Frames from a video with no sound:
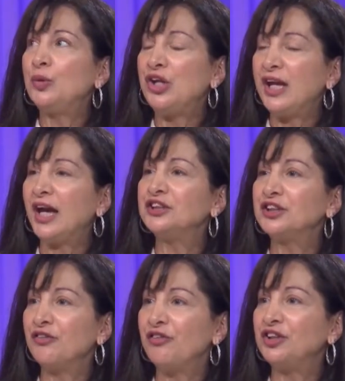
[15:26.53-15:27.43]
when you
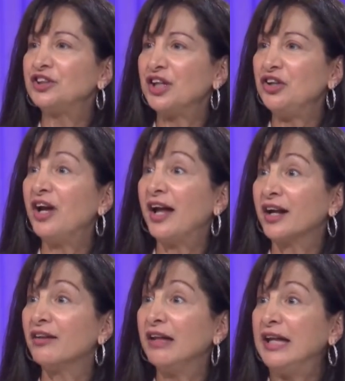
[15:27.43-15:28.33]
catch the fish, then you got to
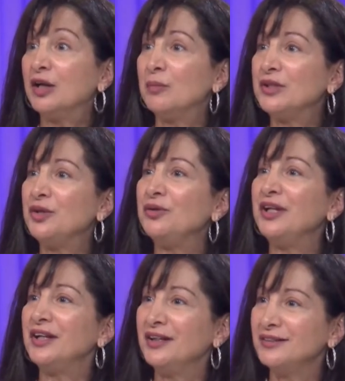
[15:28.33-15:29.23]
clean them and you
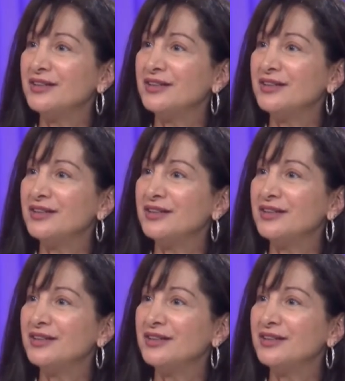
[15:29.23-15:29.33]
need yeah.